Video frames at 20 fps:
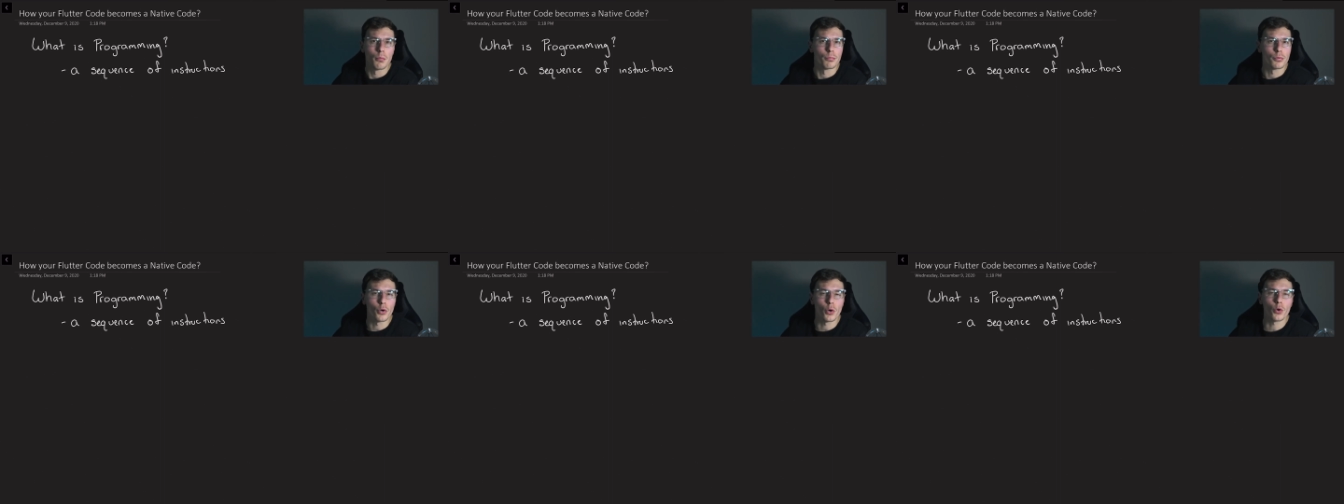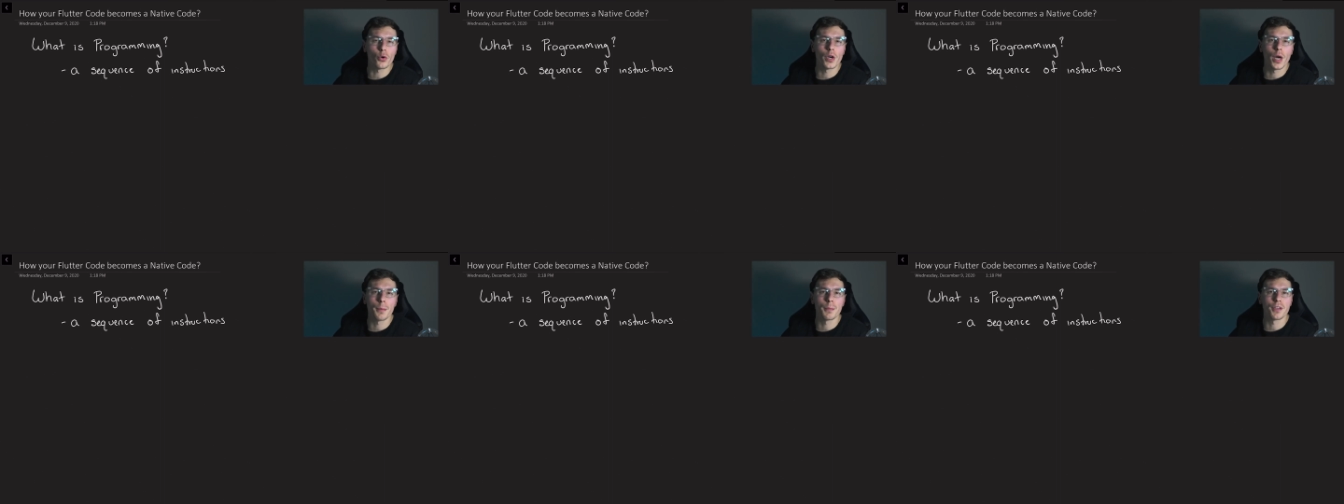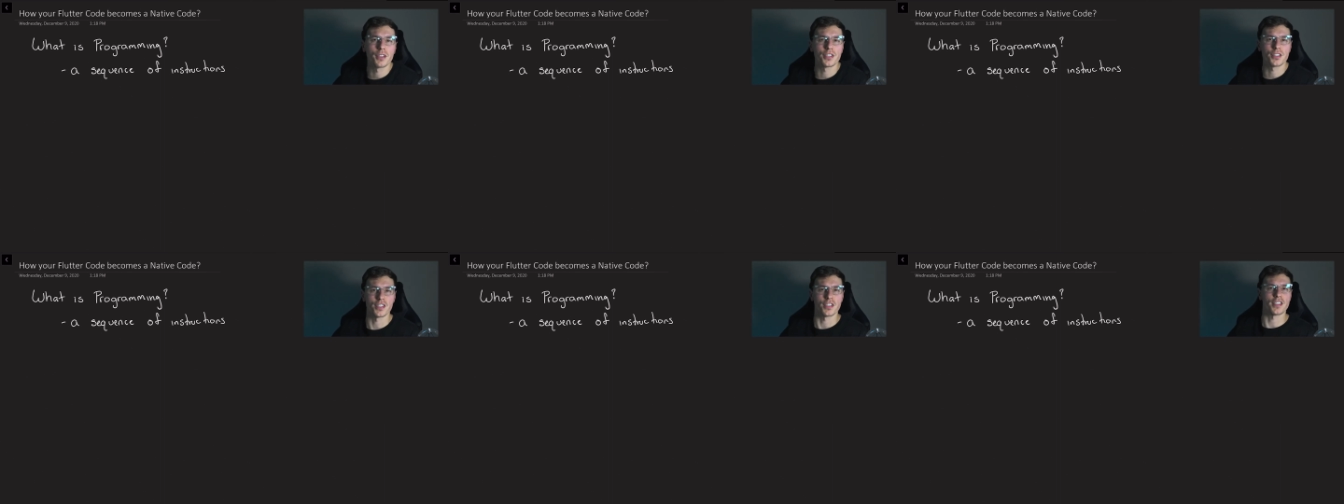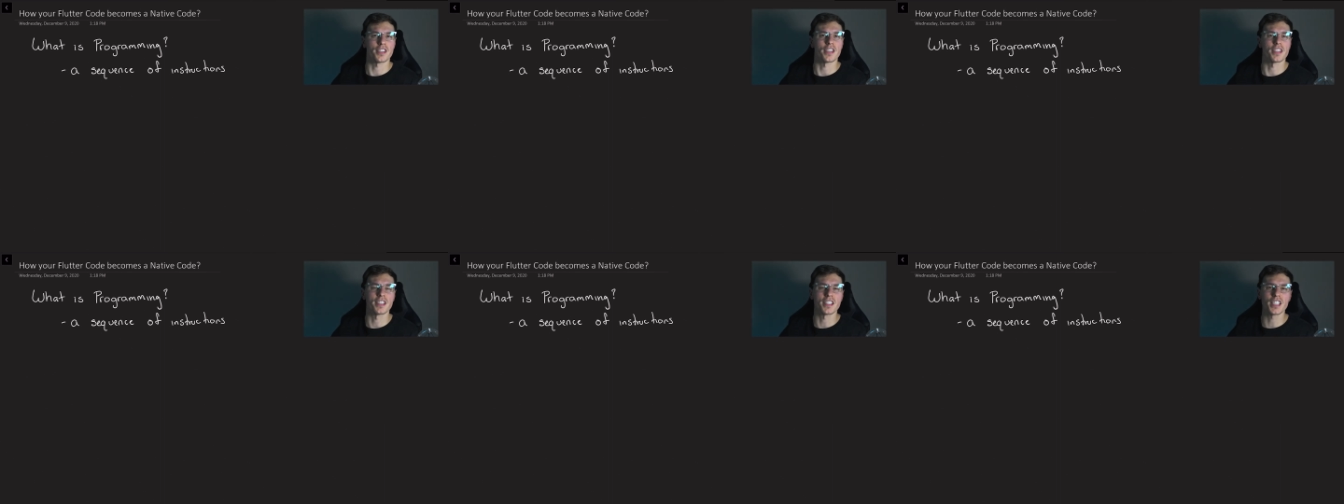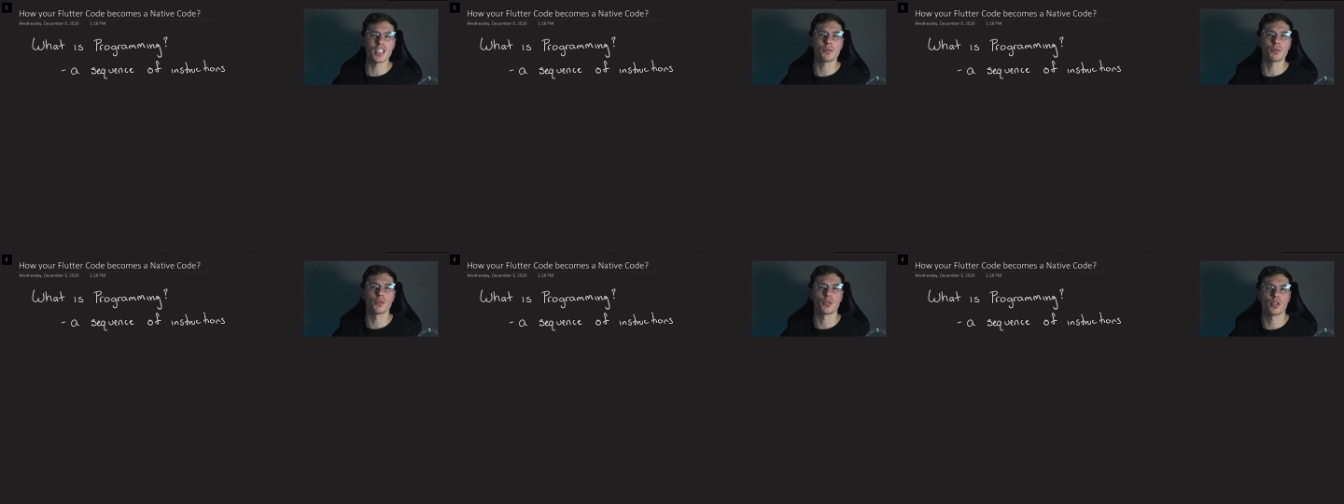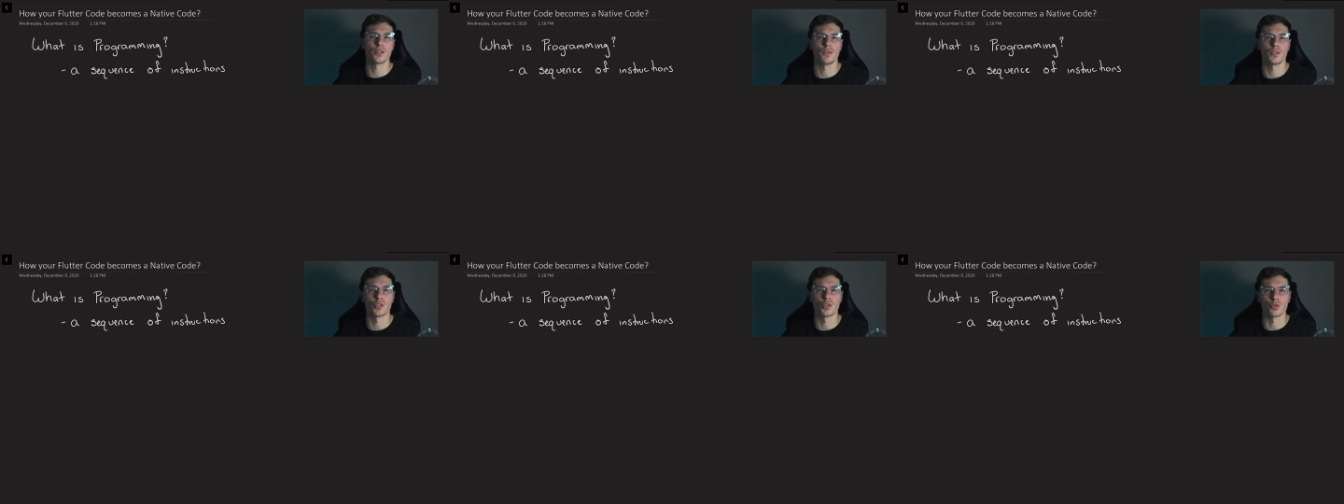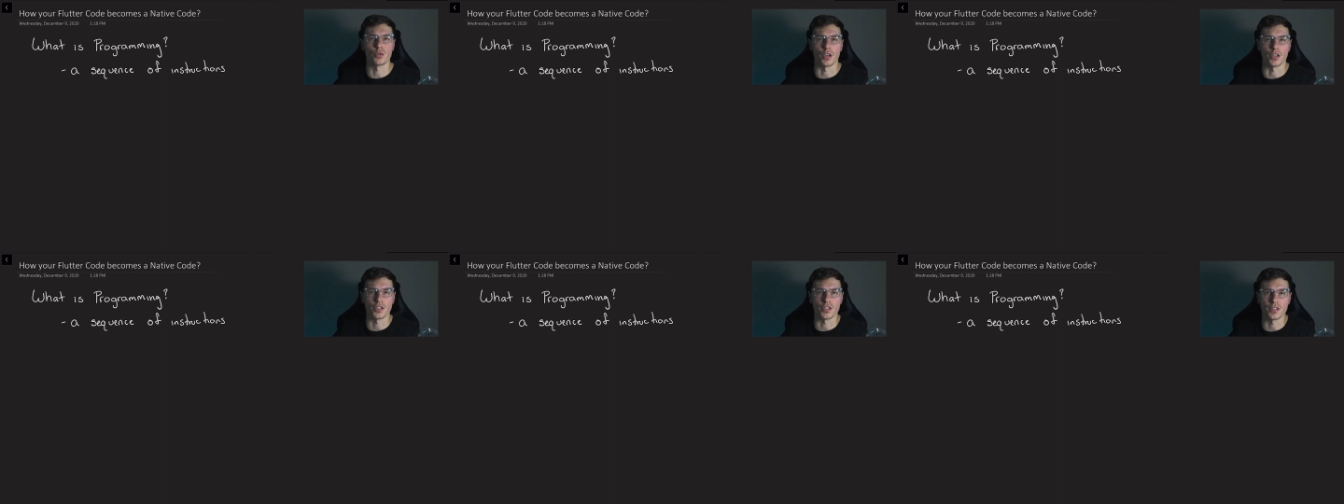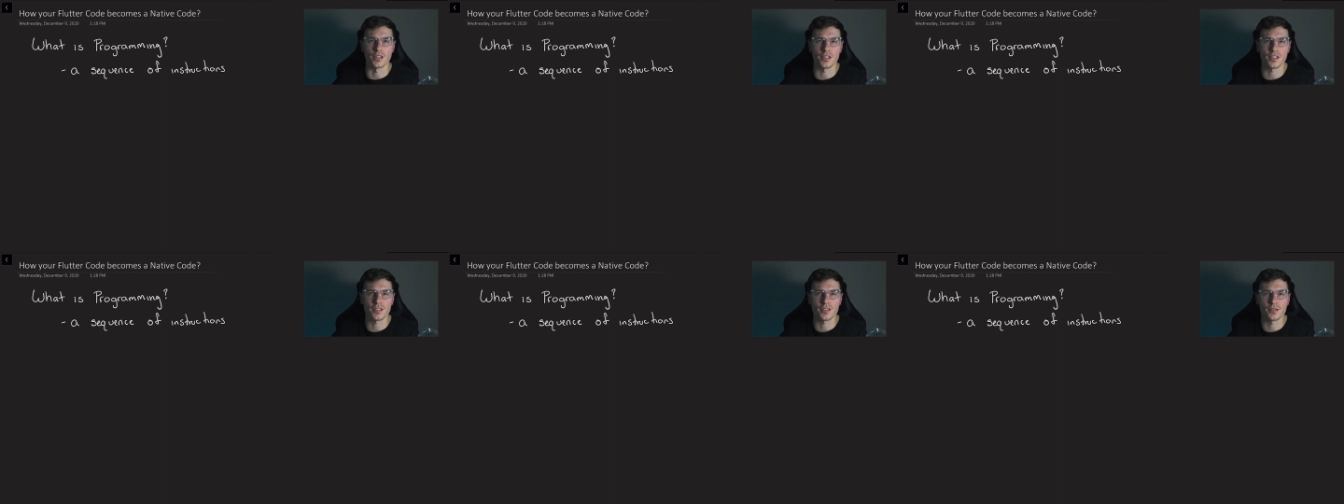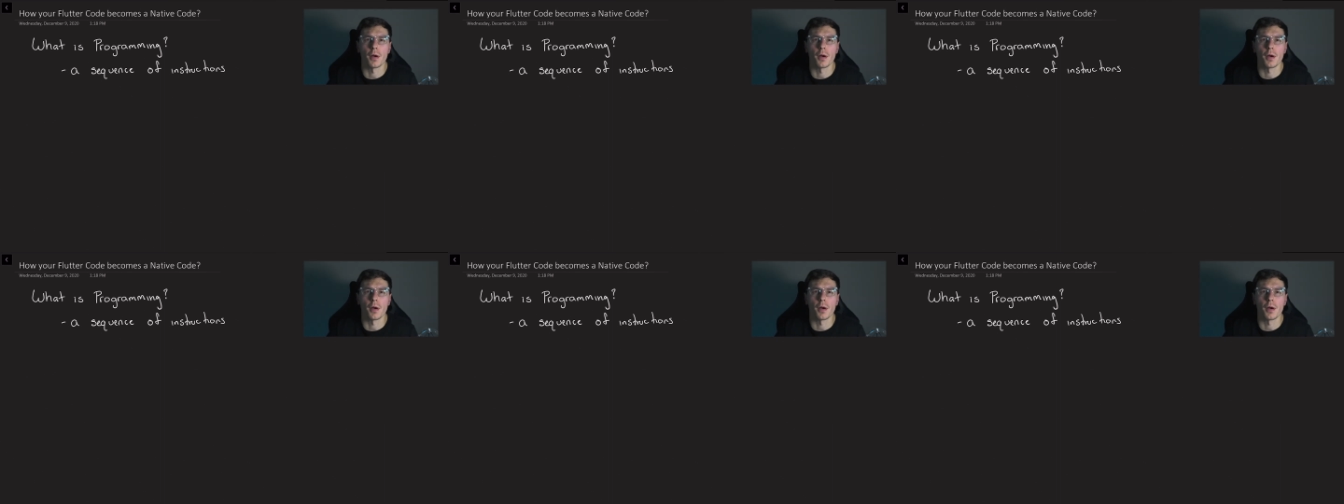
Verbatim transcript: Programming is just a sequence of instructions.